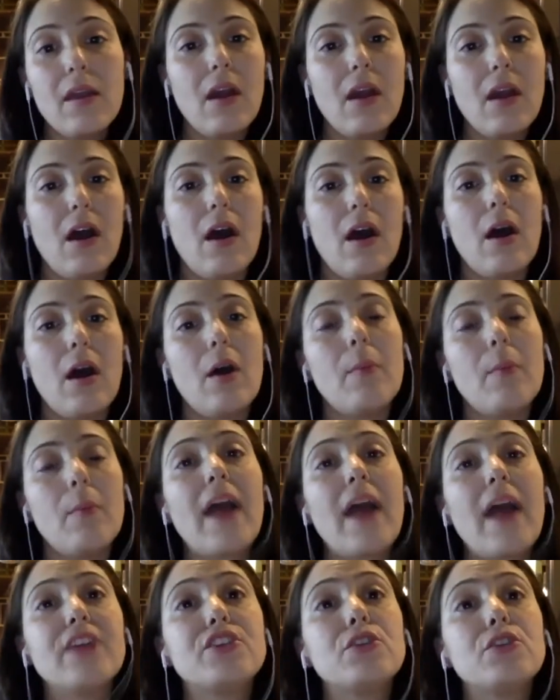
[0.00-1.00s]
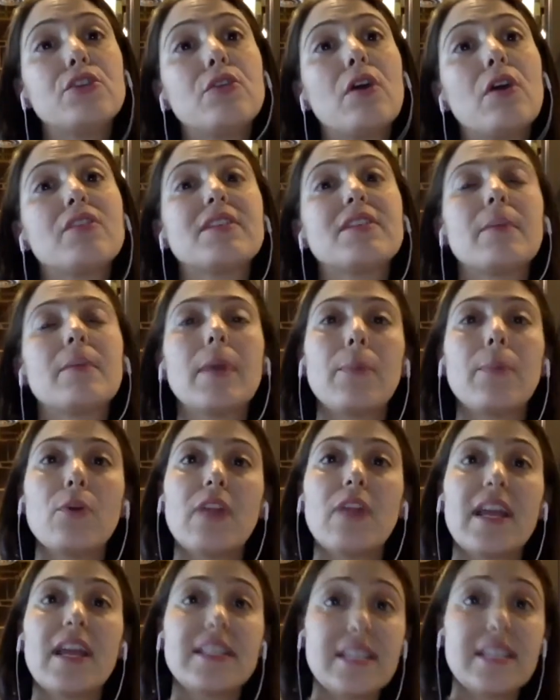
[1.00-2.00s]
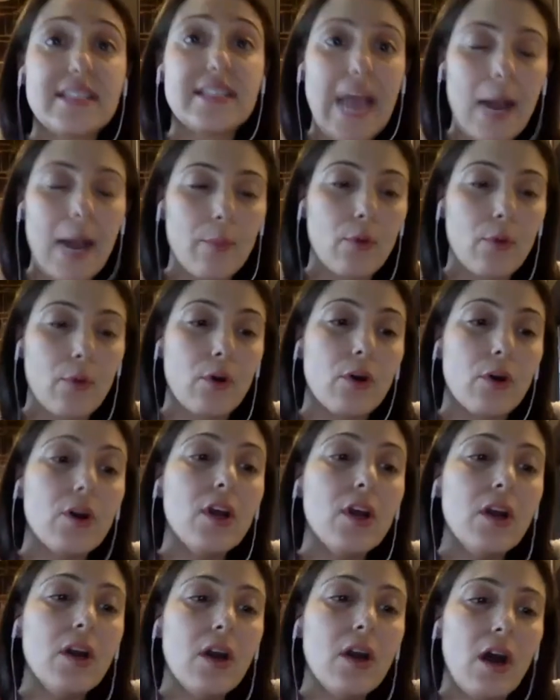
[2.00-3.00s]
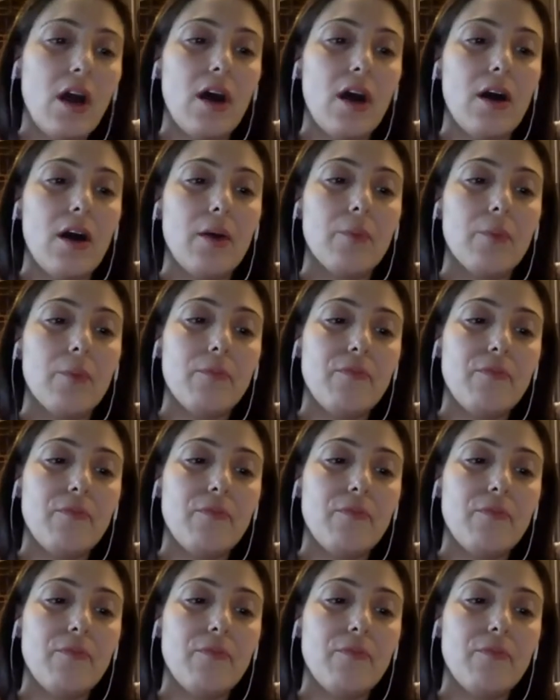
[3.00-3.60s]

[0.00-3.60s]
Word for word: um, i do know some people like to dabble um,